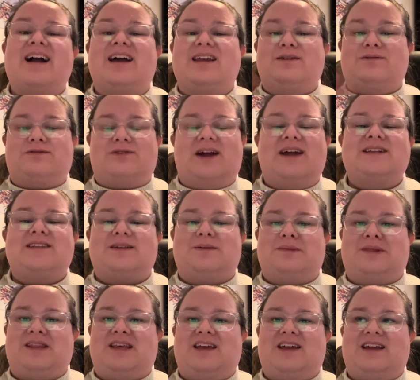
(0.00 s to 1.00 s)
kind of write
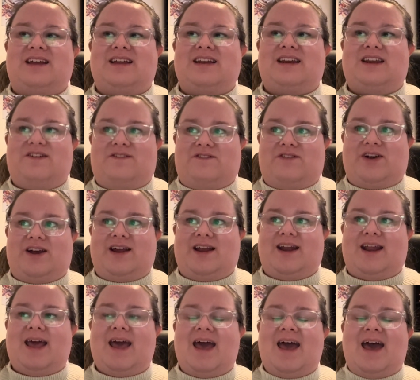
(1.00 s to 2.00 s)
something
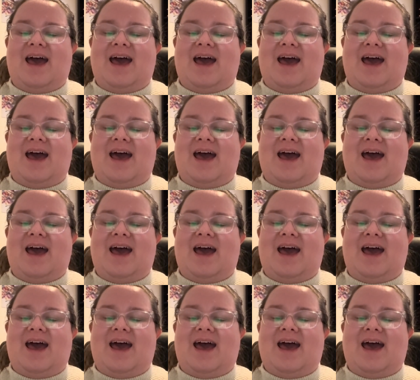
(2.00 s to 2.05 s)
different,